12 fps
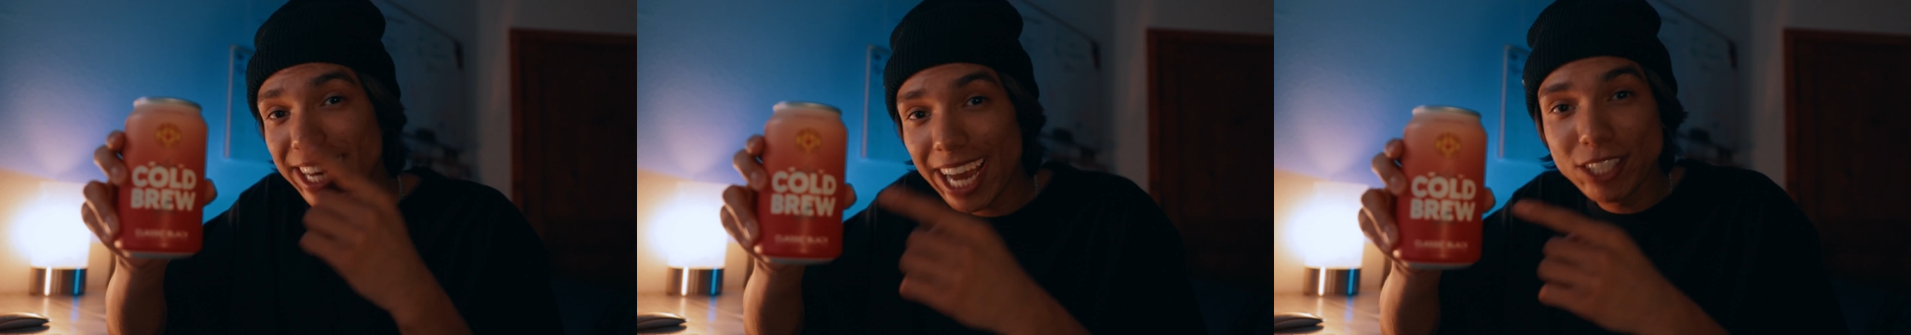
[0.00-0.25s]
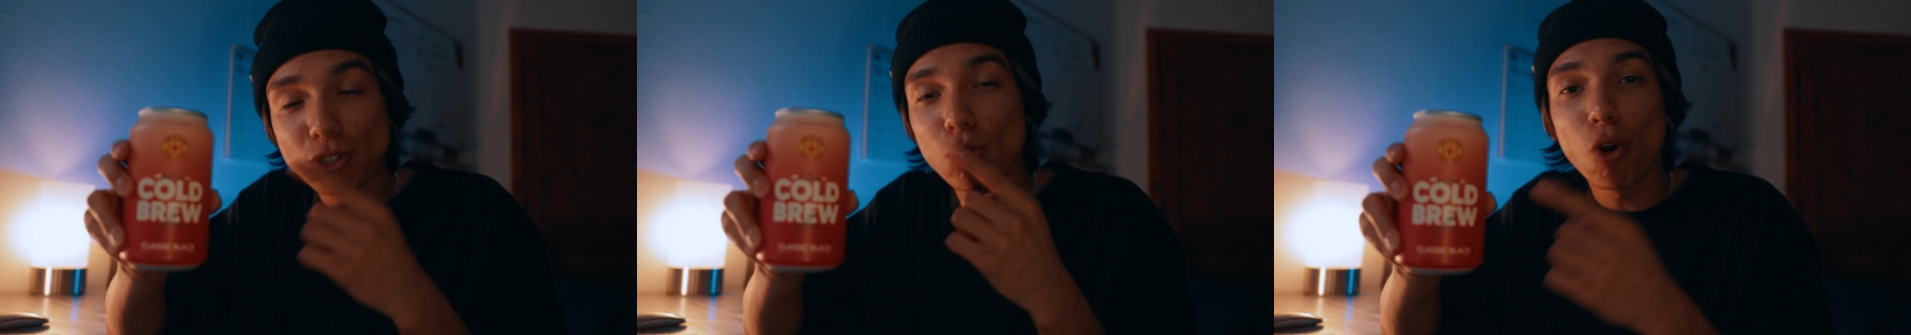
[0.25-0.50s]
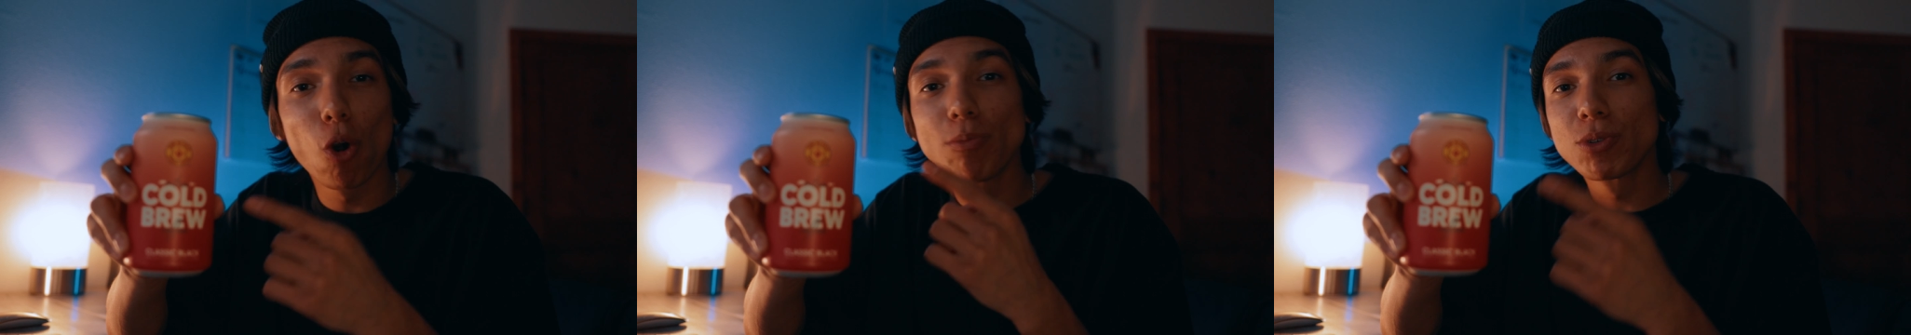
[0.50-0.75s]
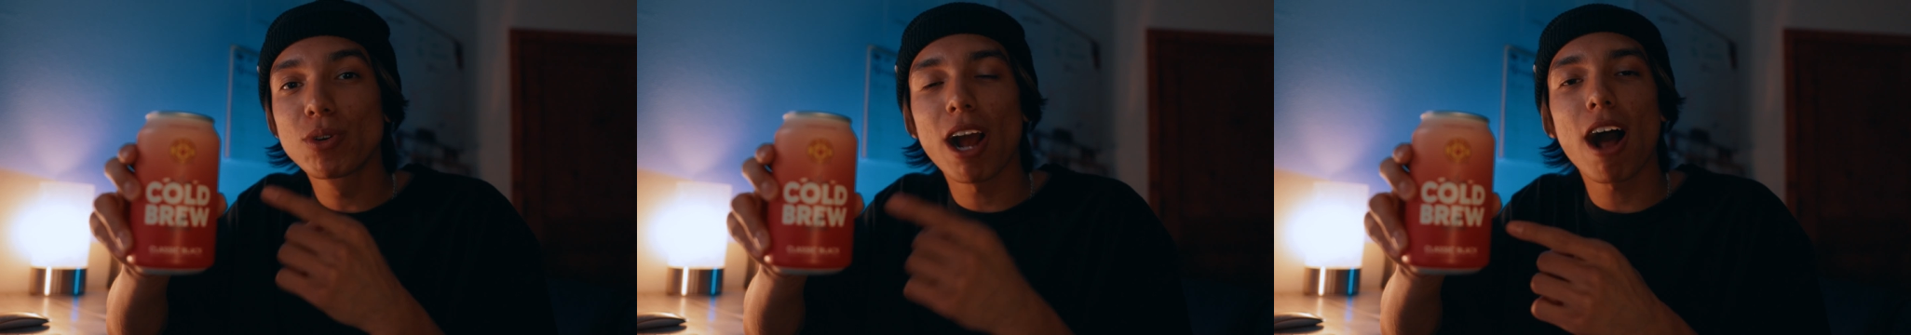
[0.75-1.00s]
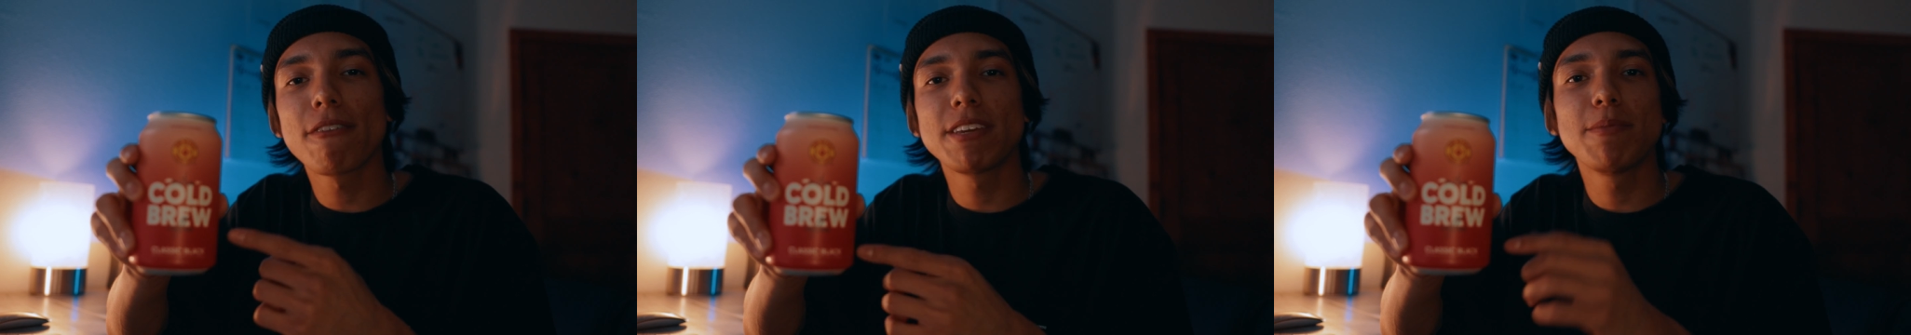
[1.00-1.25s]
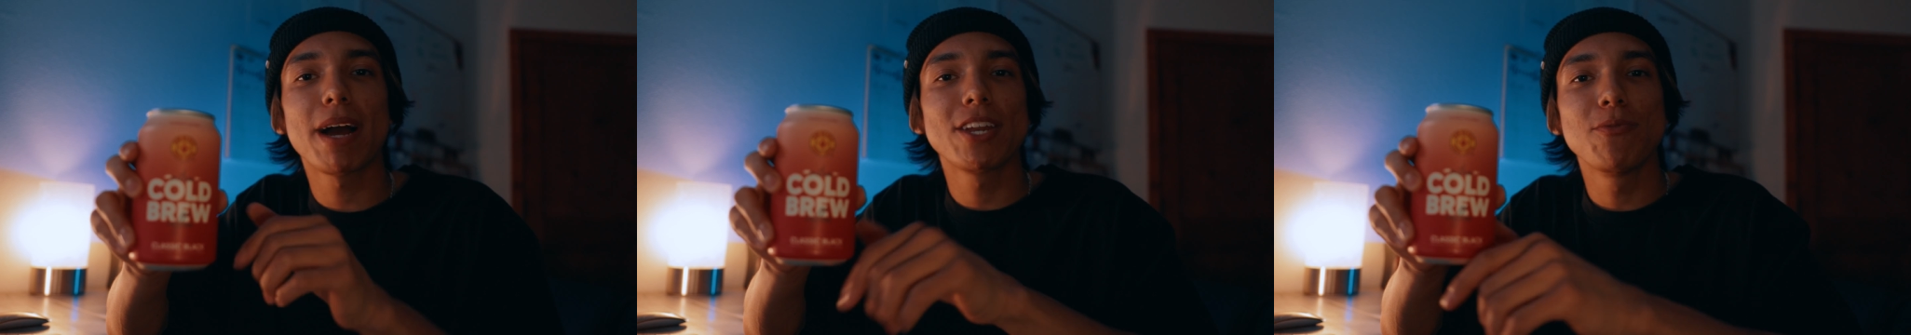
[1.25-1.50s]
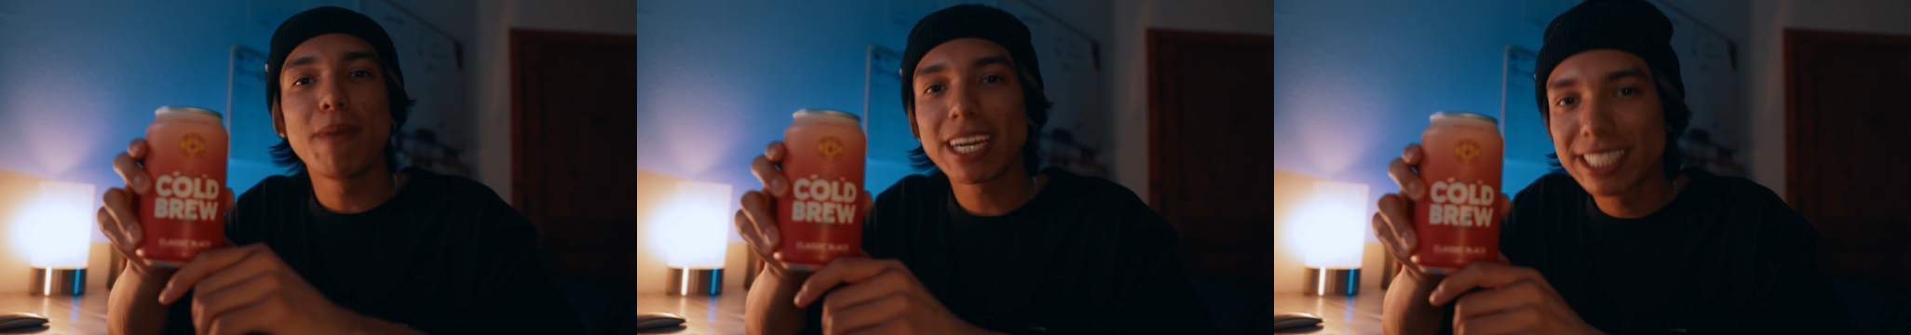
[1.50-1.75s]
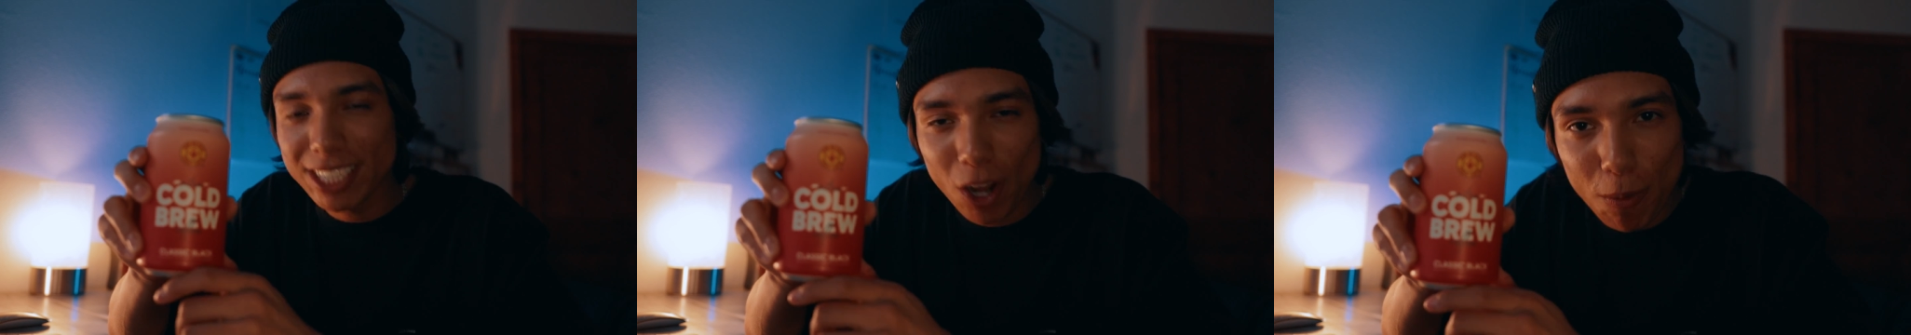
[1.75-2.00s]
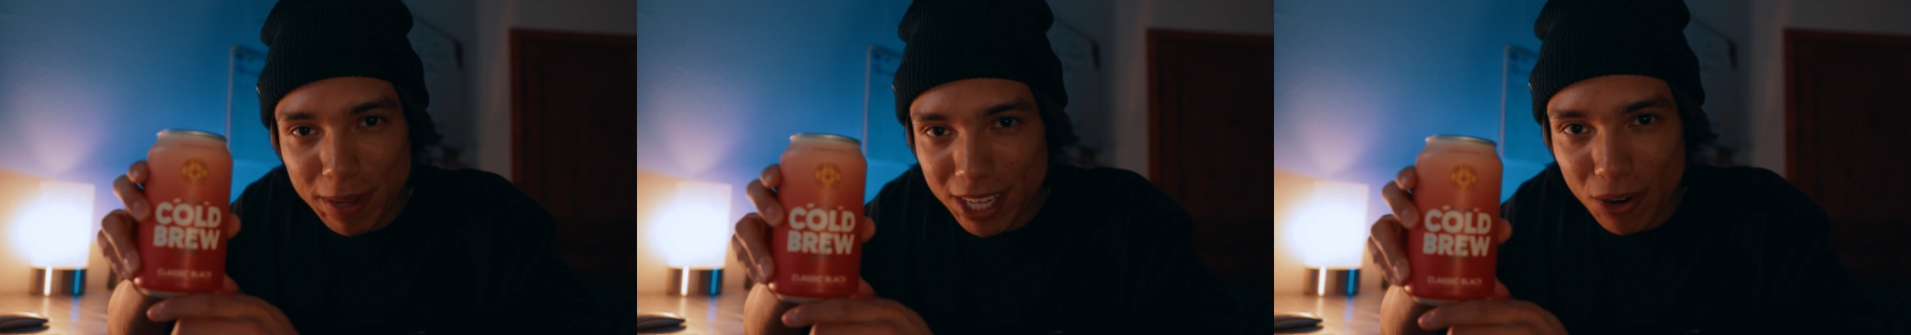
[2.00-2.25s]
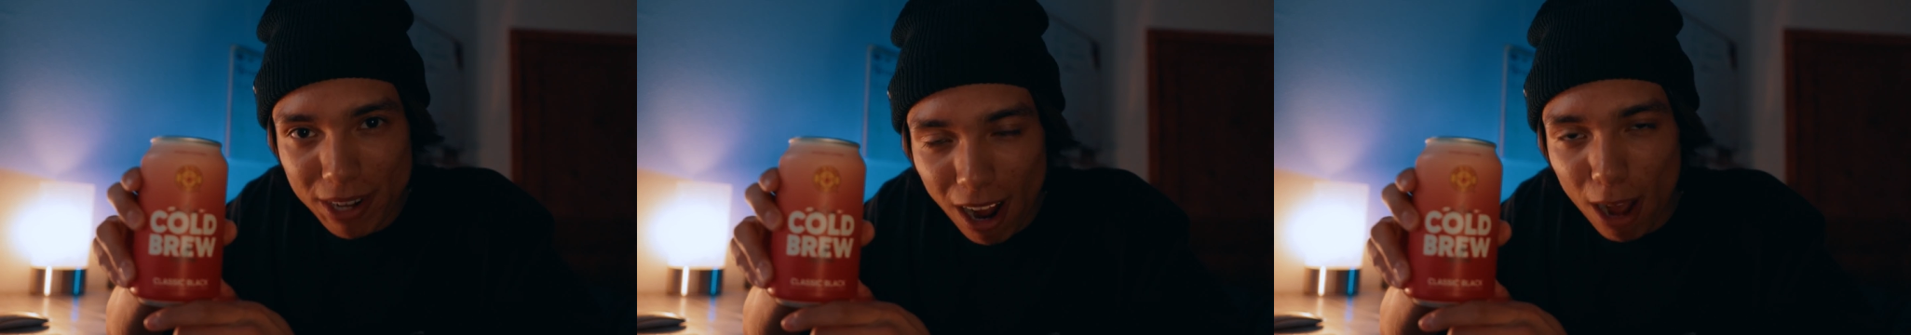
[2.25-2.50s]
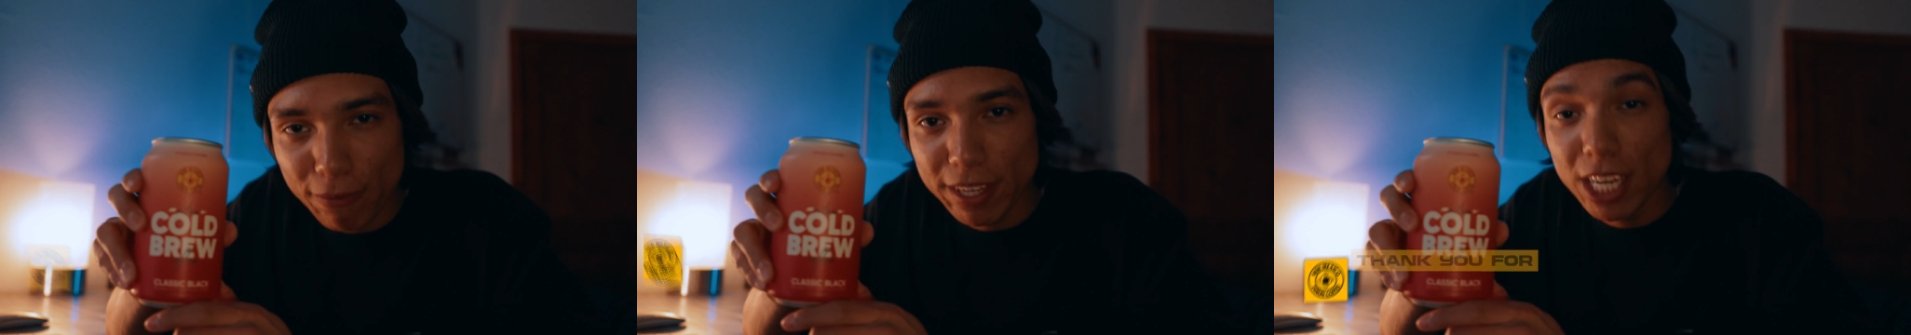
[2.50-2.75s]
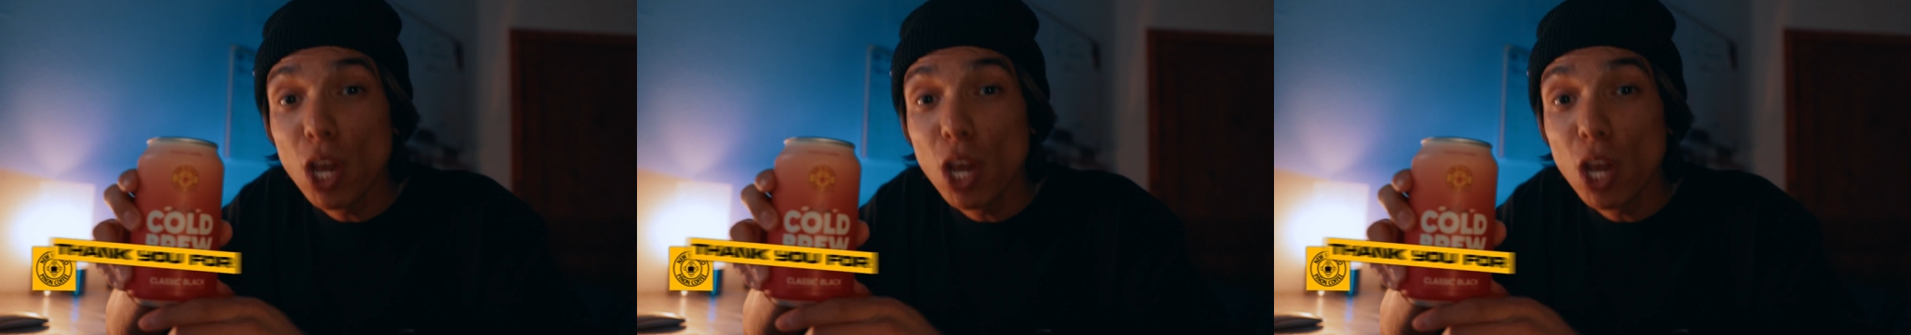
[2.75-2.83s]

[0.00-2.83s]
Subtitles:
Nitro Cold Brew Coffee by New Mexico Piñon Coffee,